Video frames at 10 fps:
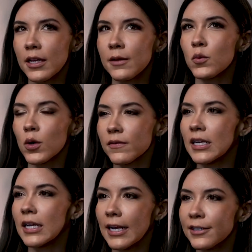a more of
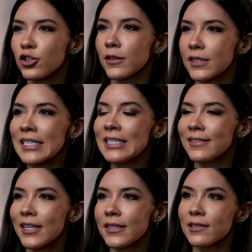like an HRT
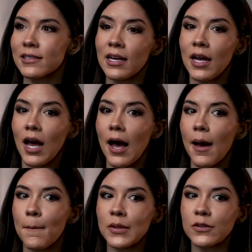sense,
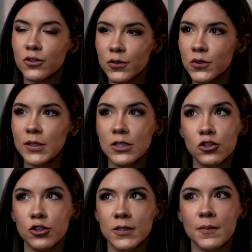but there's also
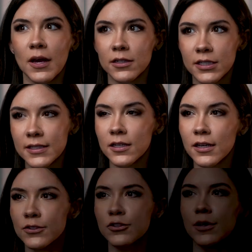concerns about her
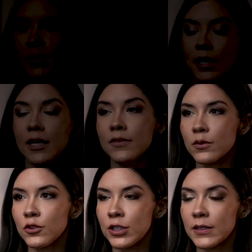testosterone. And even
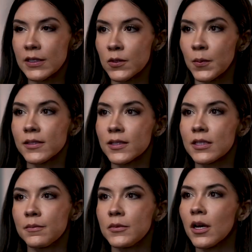though she's
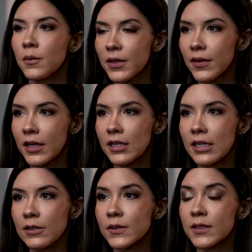expressed not a big fan of
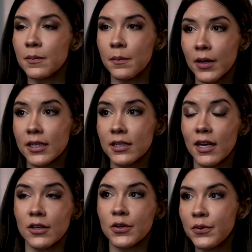needles, but
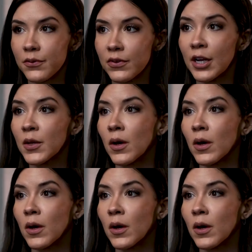I could very